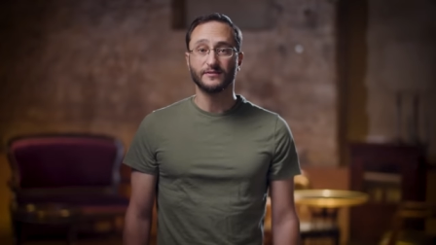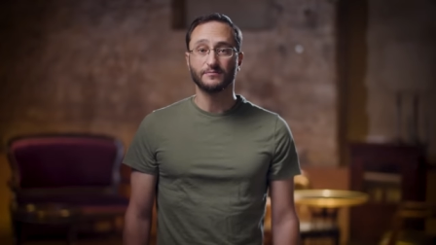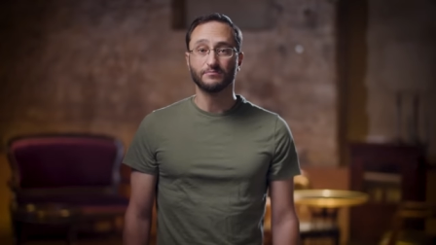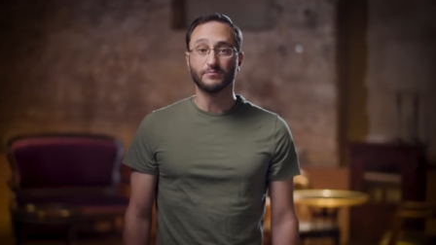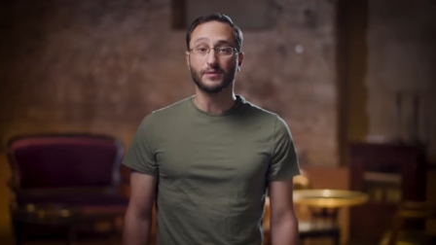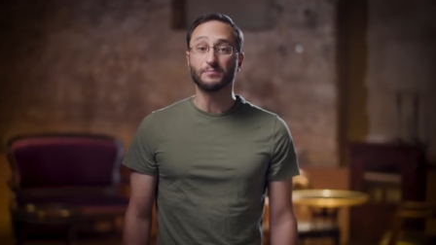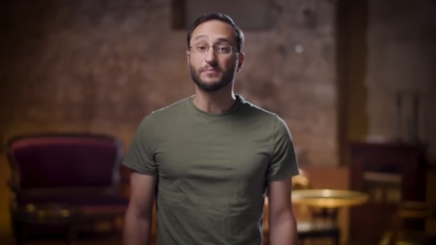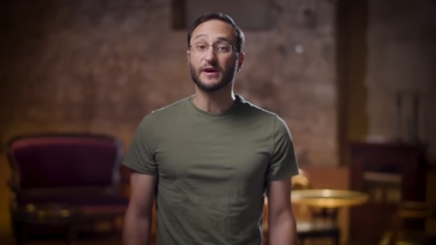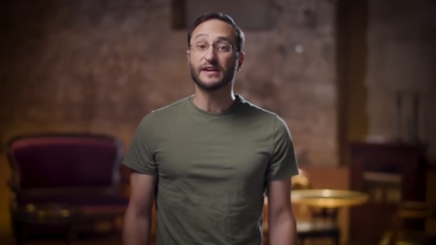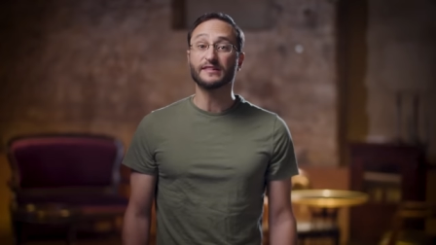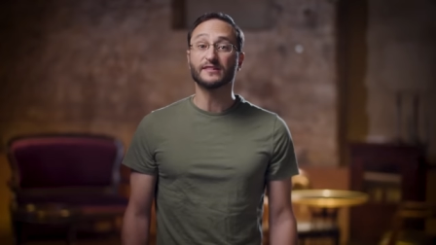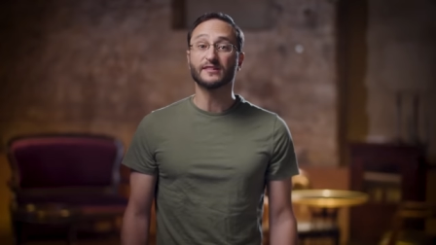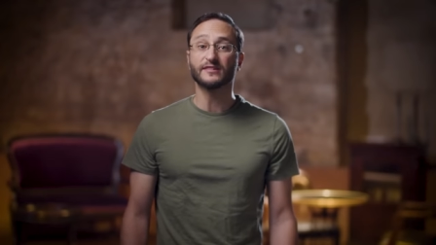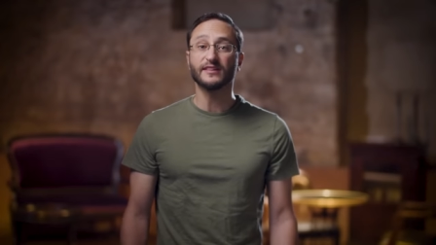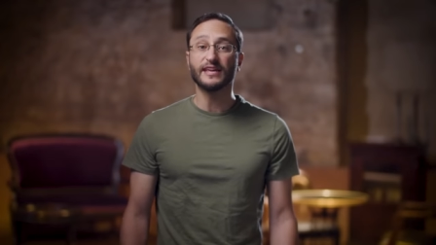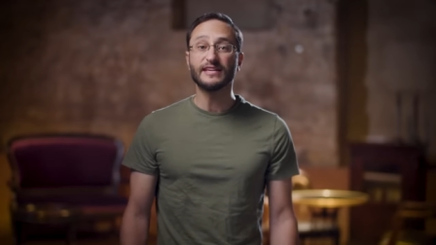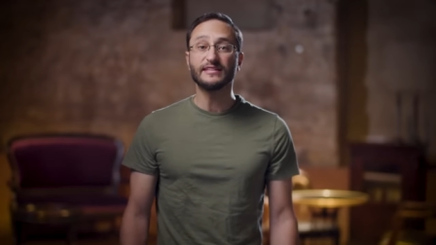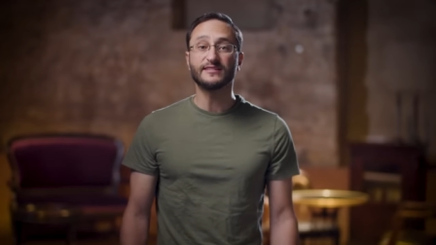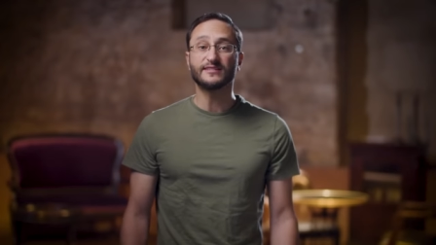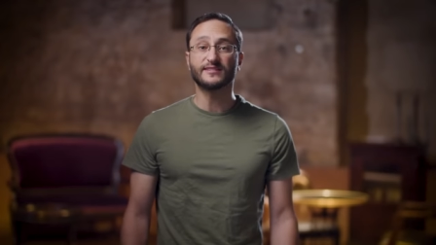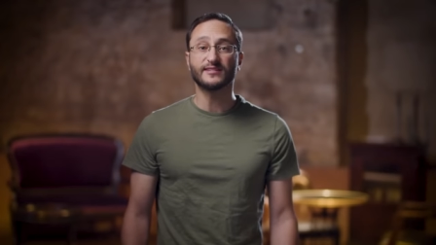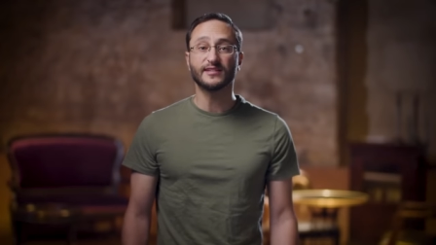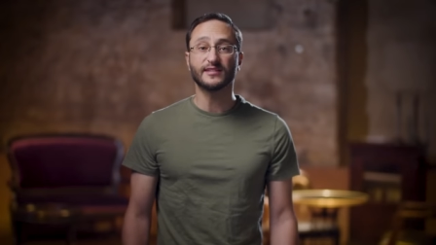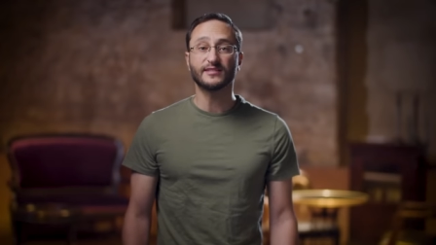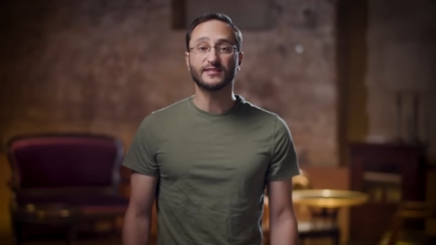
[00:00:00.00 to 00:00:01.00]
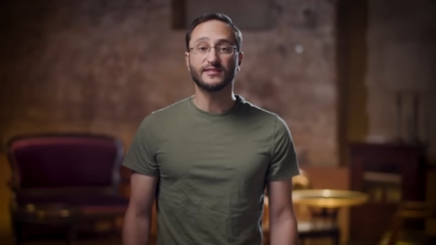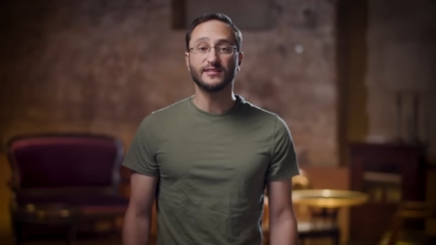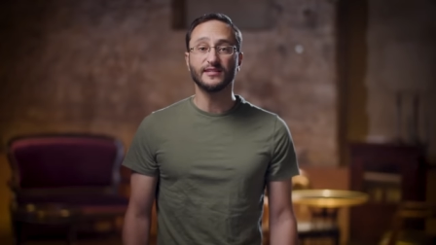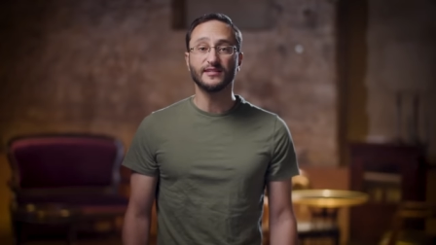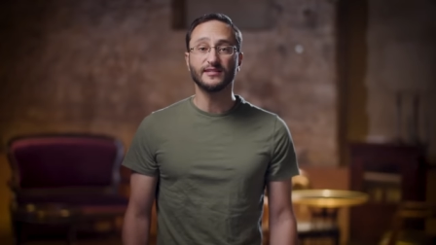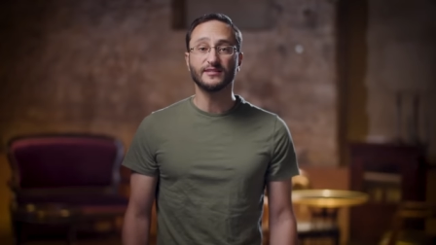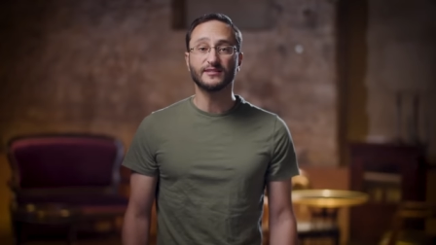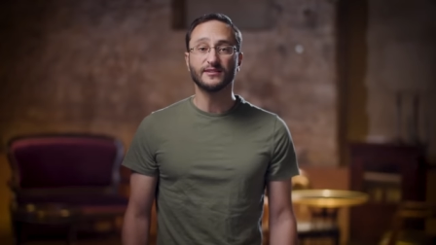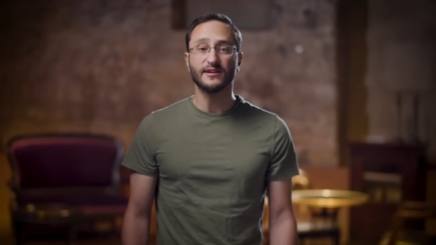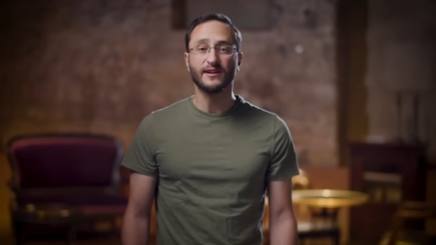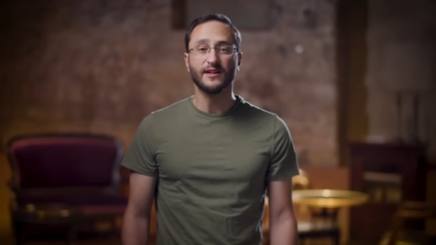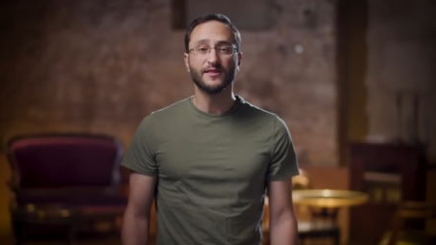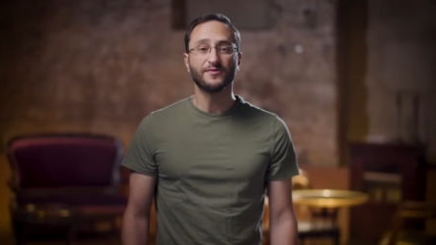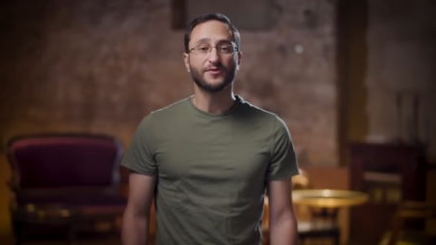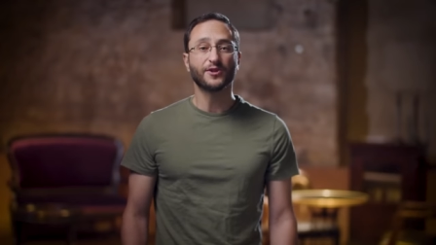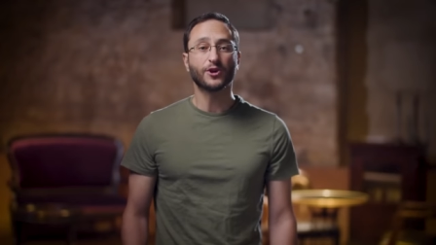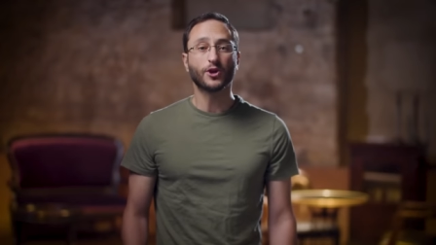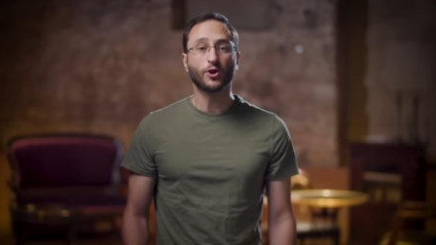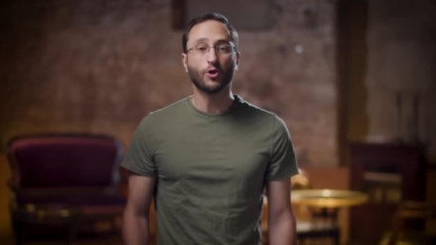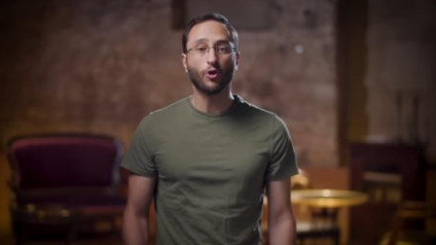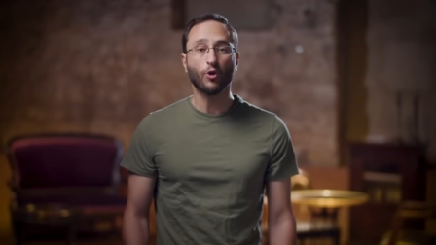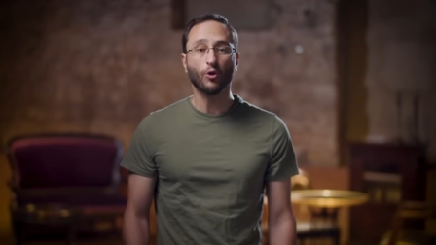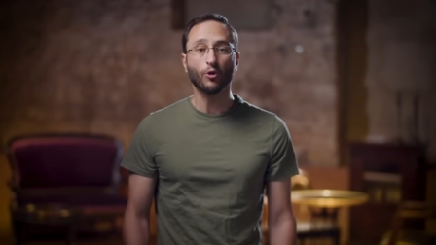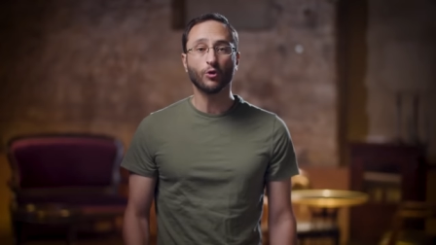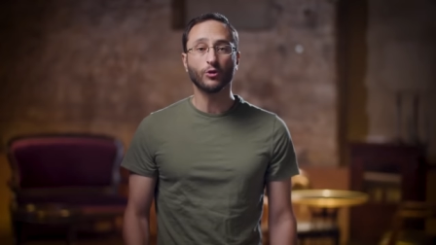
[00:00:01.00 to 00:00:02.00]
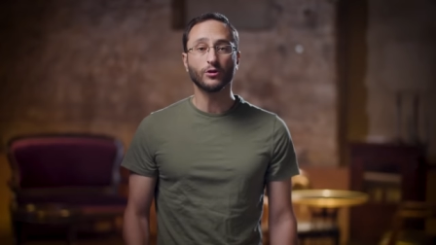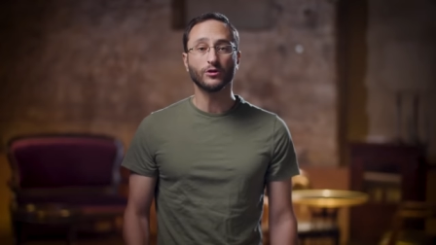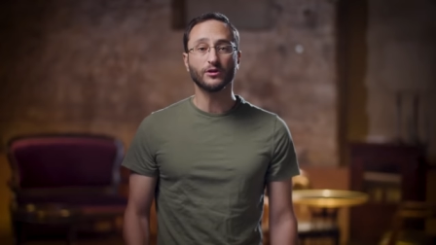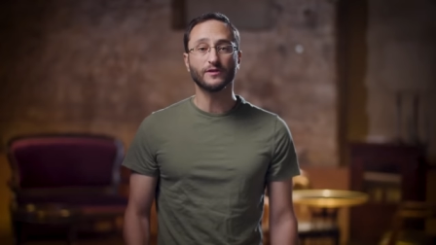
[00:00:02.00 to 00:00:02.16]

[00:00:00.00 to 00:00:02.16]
but by the late 60s, the core